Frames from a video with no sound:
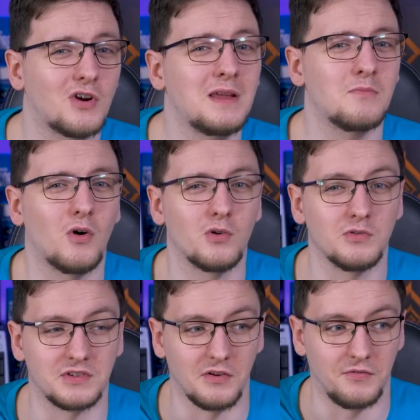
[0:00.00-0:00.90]
train
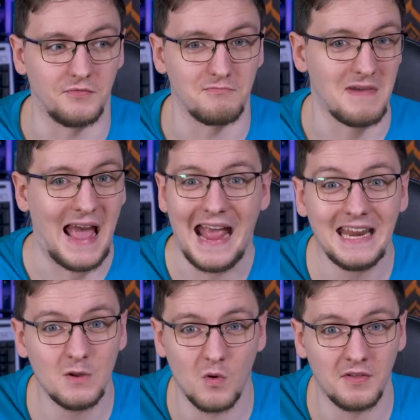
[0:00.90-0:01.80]
models of
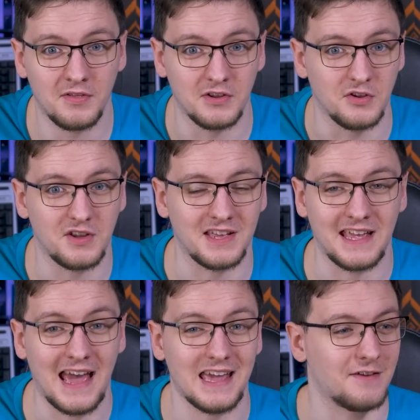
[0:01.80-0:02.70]
anyone that you can
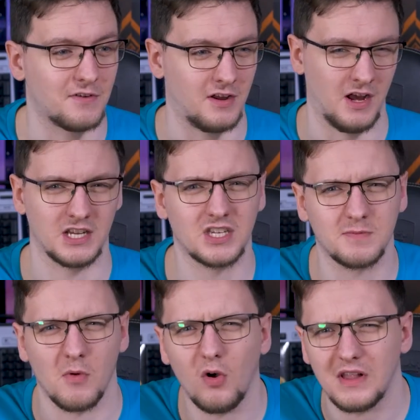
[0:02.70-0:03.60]
get even a
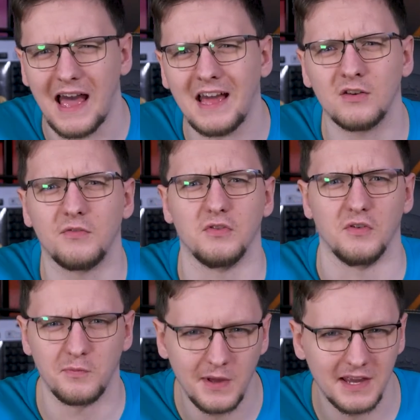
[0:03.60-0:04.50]
small
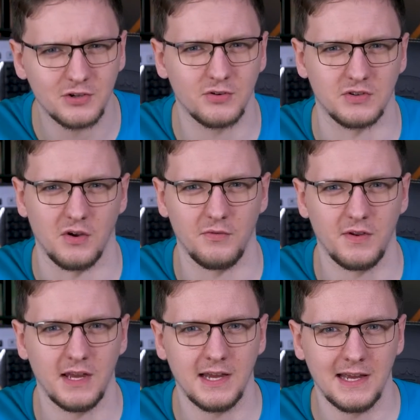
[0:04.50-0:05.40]
handful of pictures
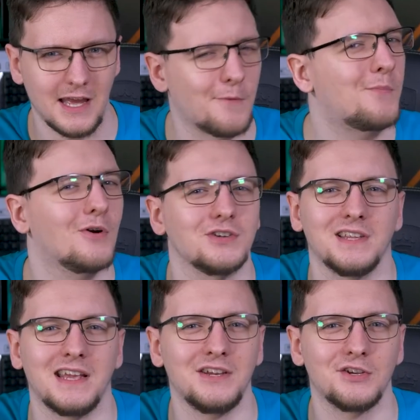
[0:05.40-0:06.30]
of.
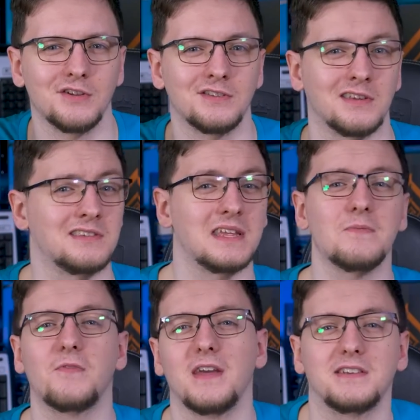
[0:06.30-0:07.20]
Impersonations and
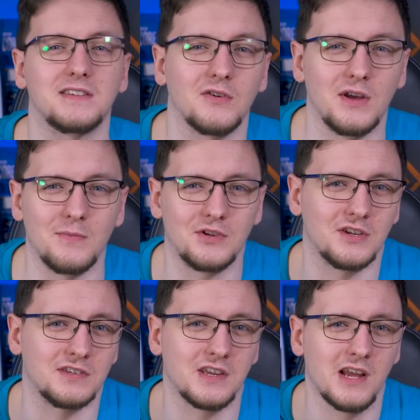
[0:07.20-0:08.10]
deepfake style
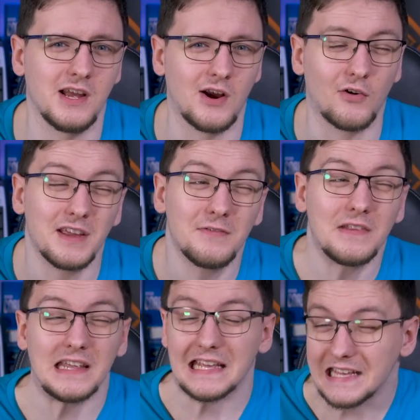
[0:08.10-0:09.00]
images are
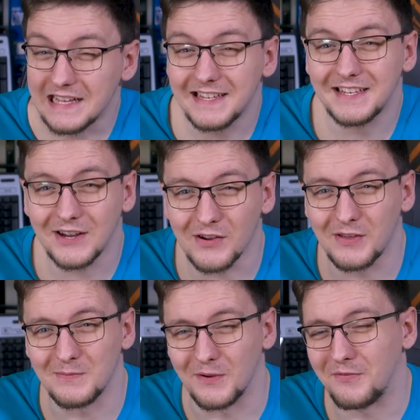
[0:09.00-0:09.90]
even easier
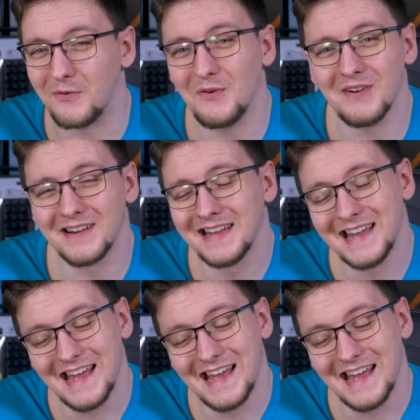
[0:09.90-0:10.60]
than before,